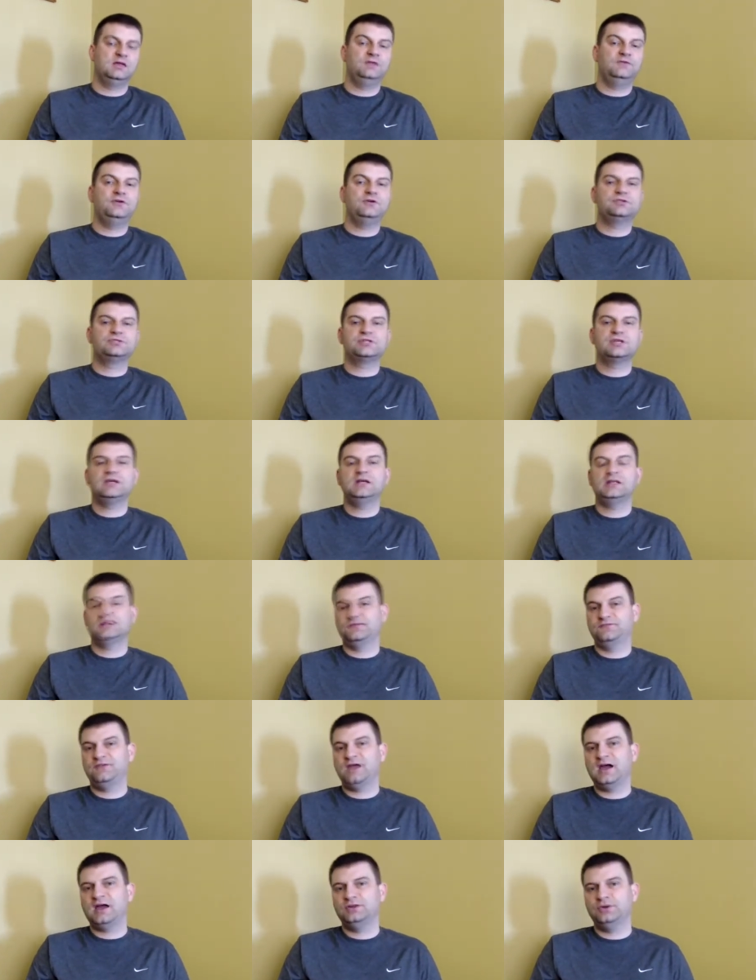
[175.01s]
if you seek to
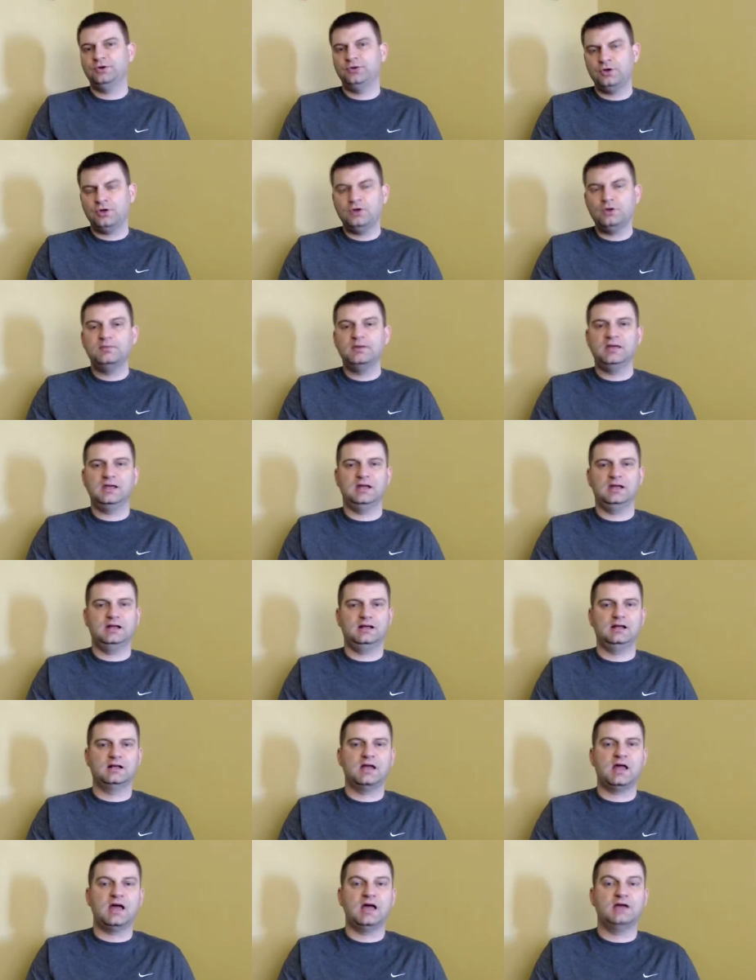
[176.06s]
find your new beginning
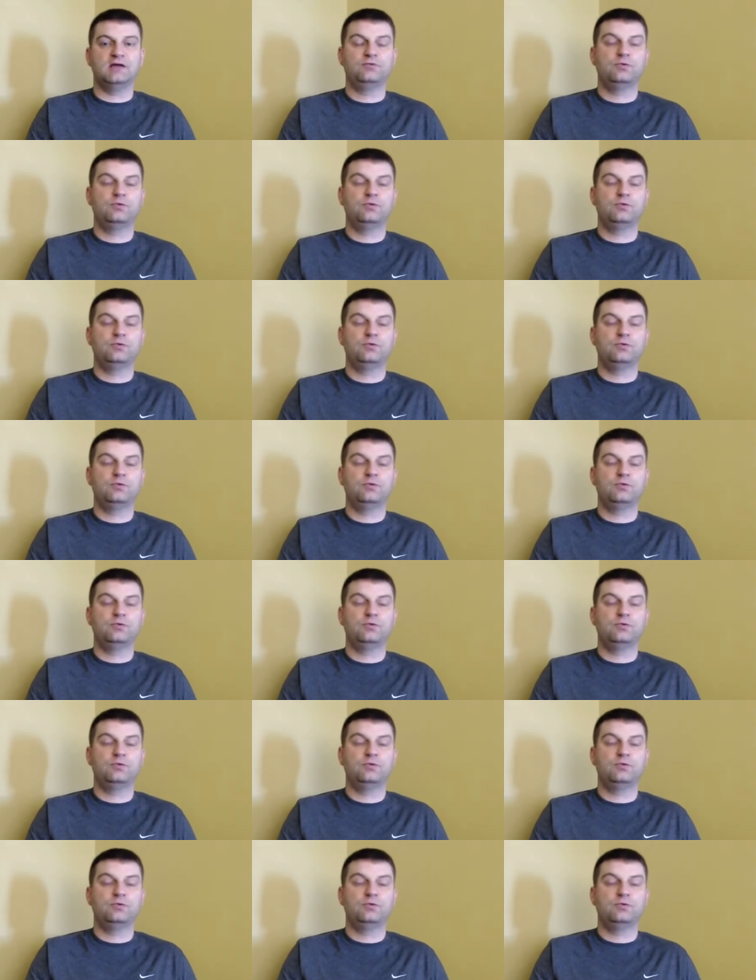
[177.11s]
in life,